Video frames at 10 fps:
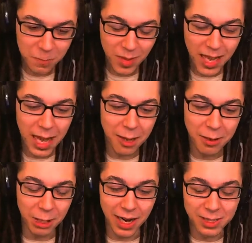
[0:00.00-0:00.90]

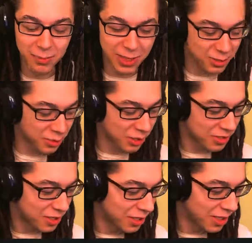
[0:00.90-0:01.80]
Grasping at
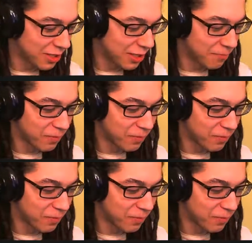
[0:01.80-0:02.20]
straws here. I don't know.